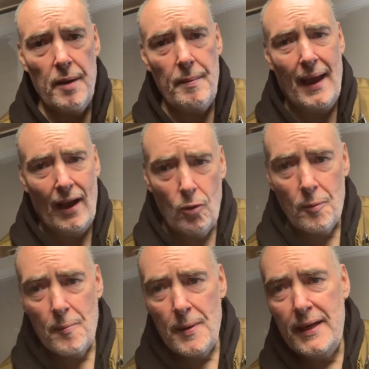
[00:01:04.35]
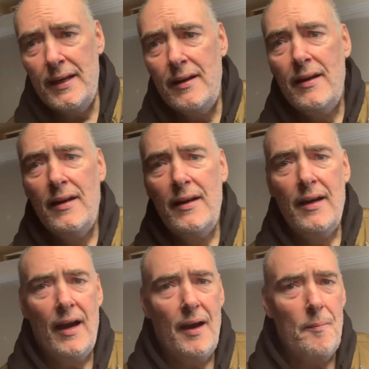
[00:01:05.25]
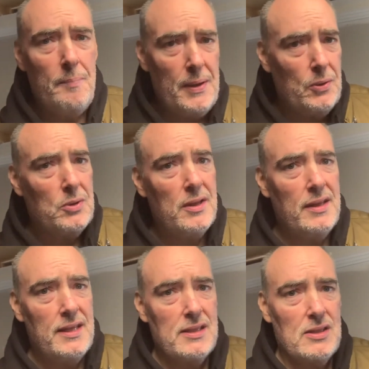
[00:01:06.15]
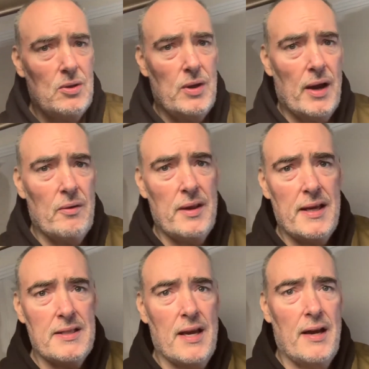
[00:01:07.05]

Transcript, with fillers: help me build this studio. There's